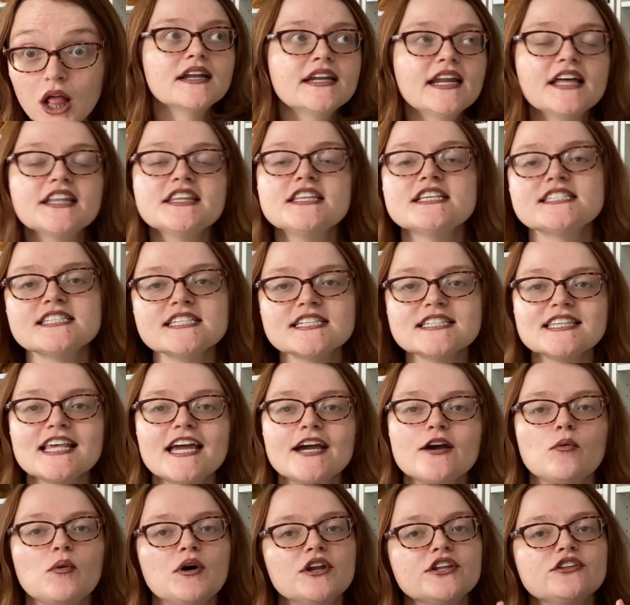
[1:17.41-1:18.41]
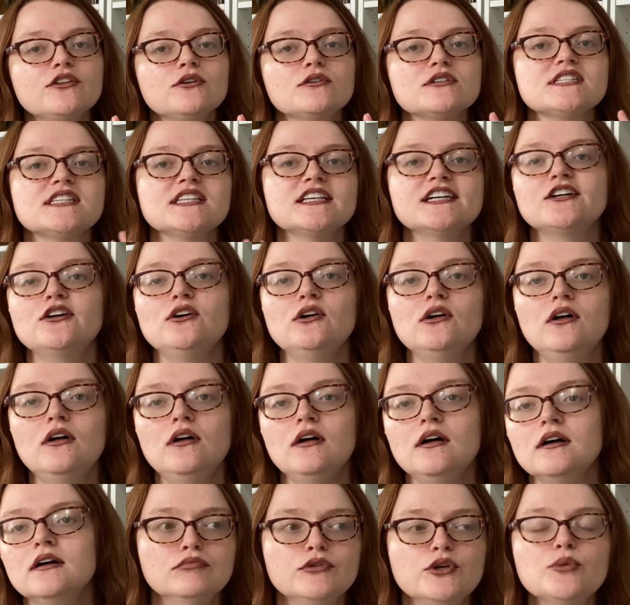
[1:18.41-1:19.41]
Now this is like one of those
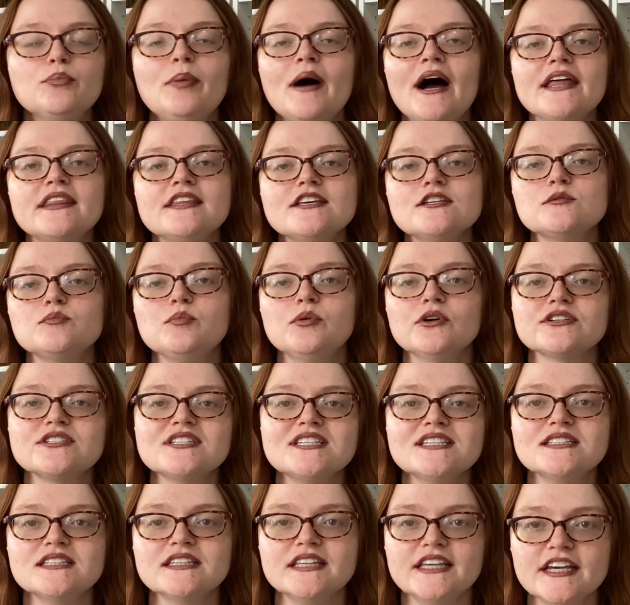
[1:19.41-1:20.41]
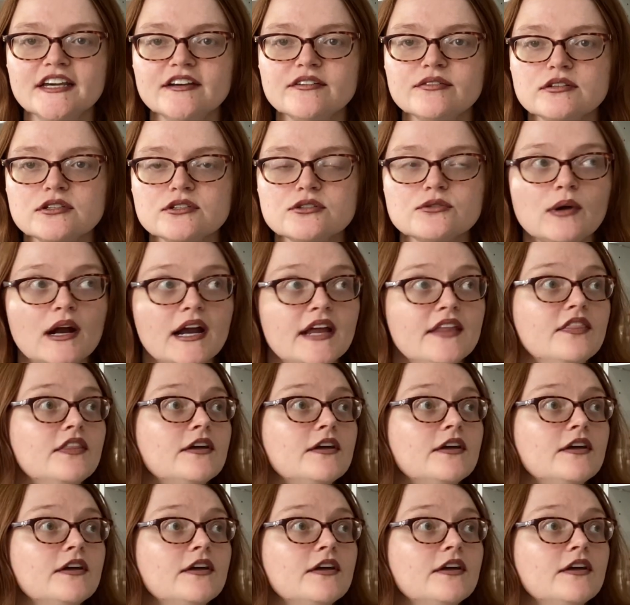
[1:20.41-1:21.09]
little, you buy these books as gifts, right?